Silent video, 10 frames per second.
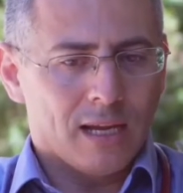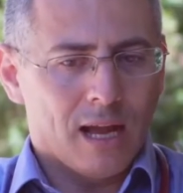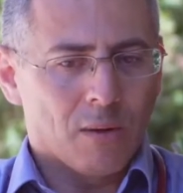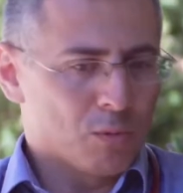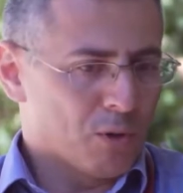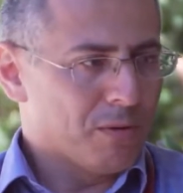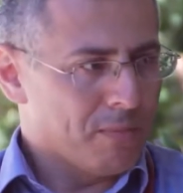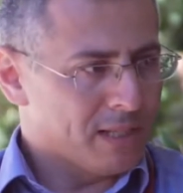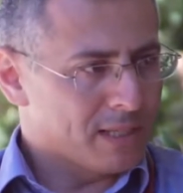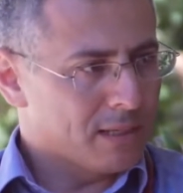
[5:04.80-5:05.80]
I was born in
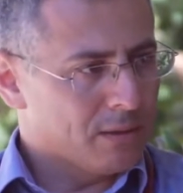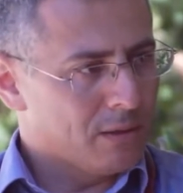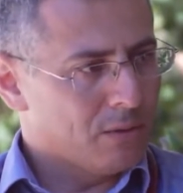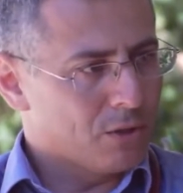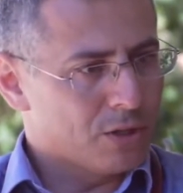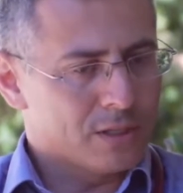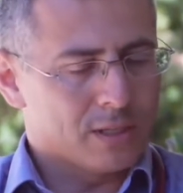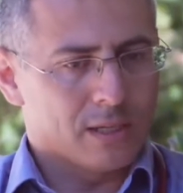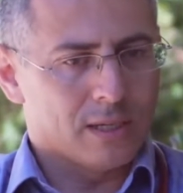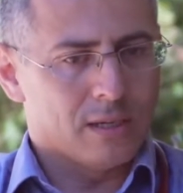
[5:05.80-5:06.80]
Minsk, which
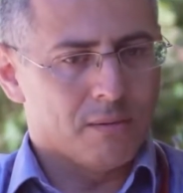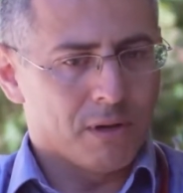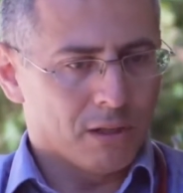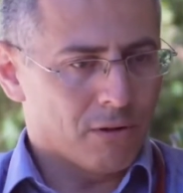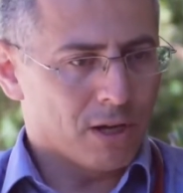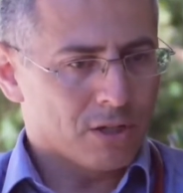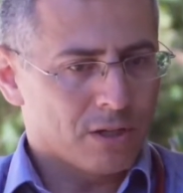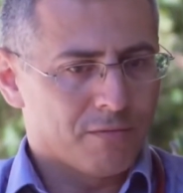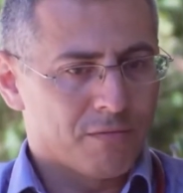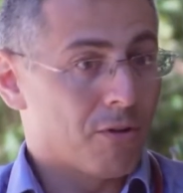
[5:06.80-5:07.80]
is in
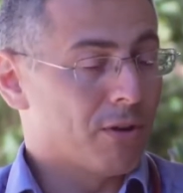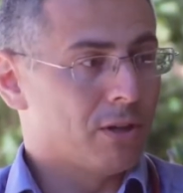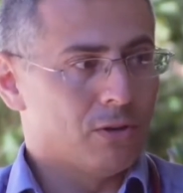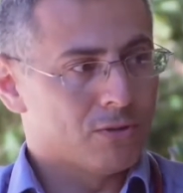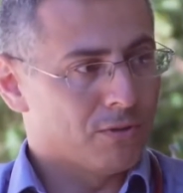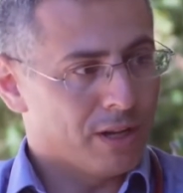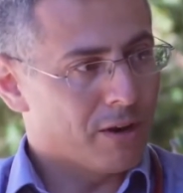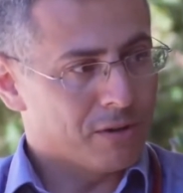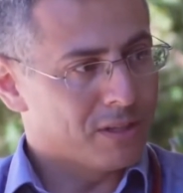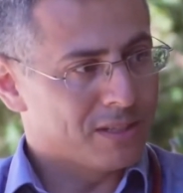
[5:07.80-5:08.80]
Belarus, very close to the
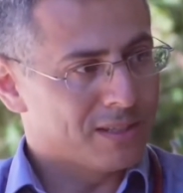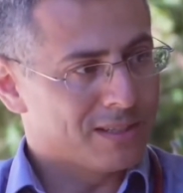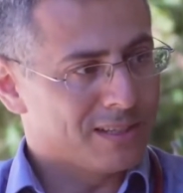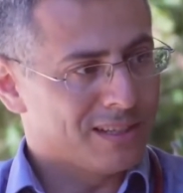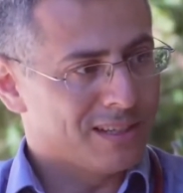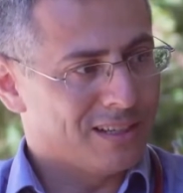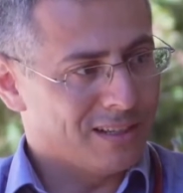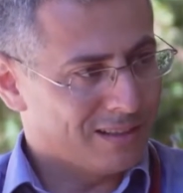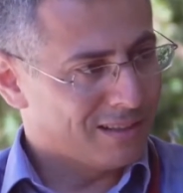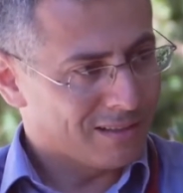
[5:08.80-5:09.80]
areas
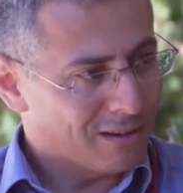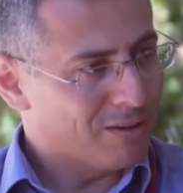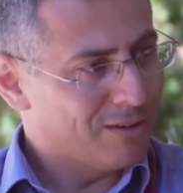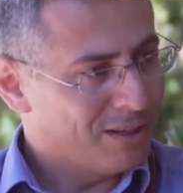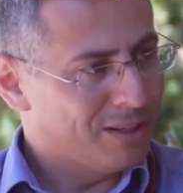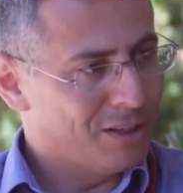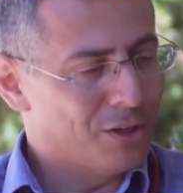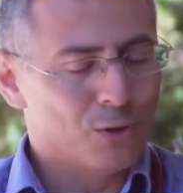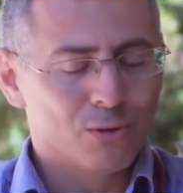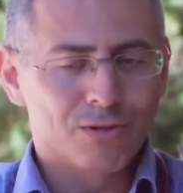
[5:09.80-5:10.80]
that are in the
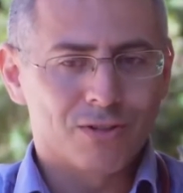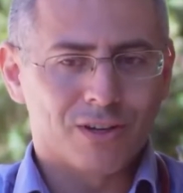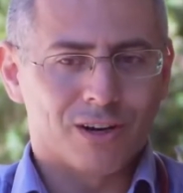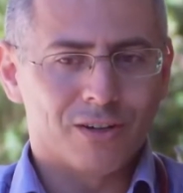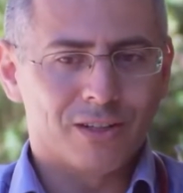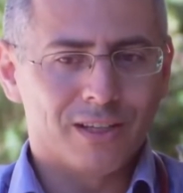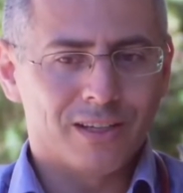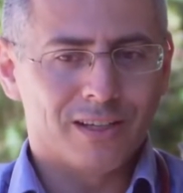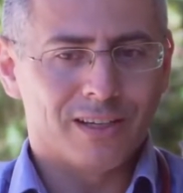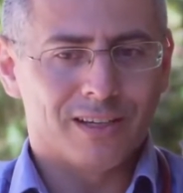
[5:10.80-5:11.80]
news
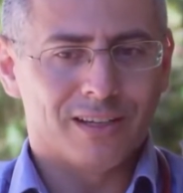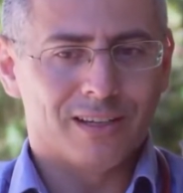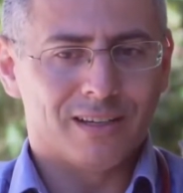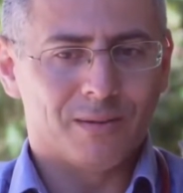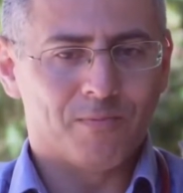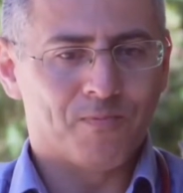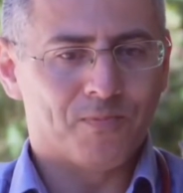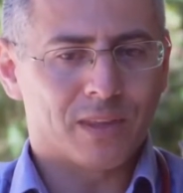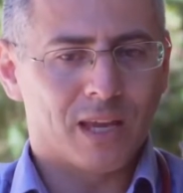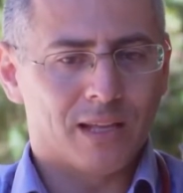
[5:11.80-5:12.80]
currently.
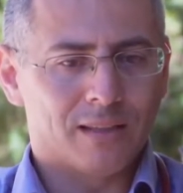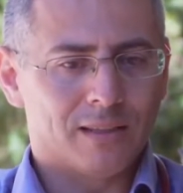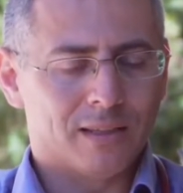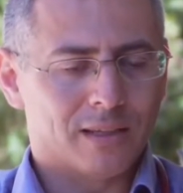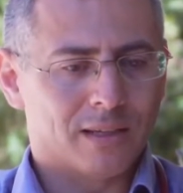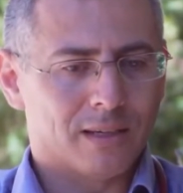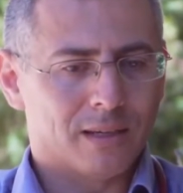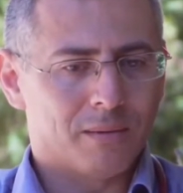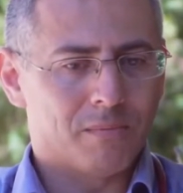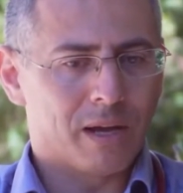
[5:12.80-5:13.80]
And
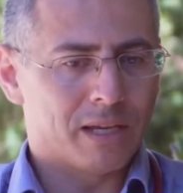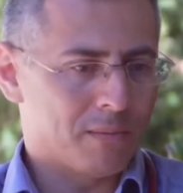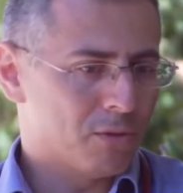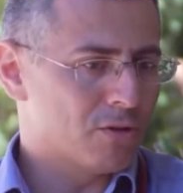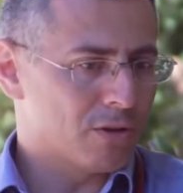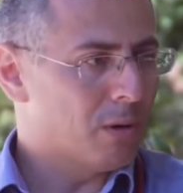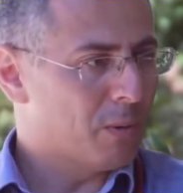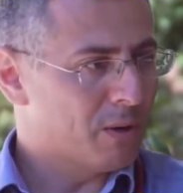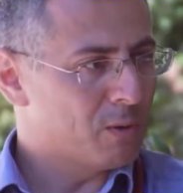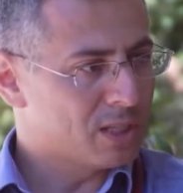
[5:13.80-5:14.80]
I came to Israel
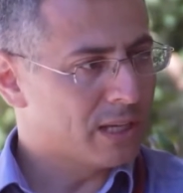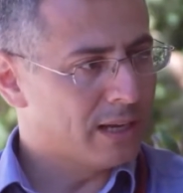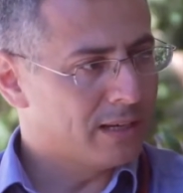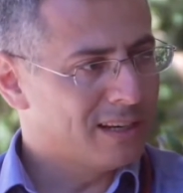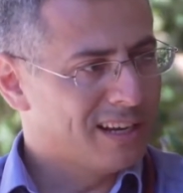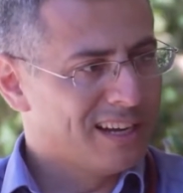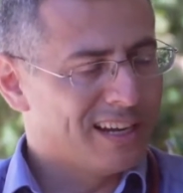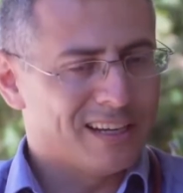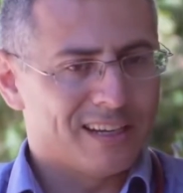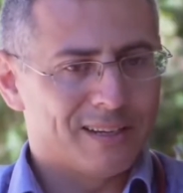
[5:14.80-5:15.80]
when I was 10.
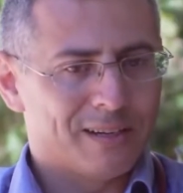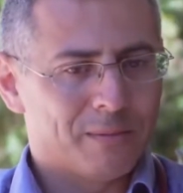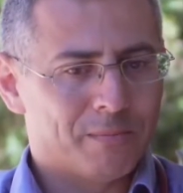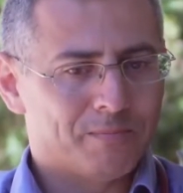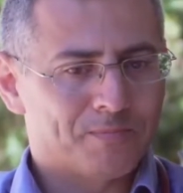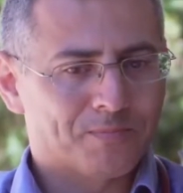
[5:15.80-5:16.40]
And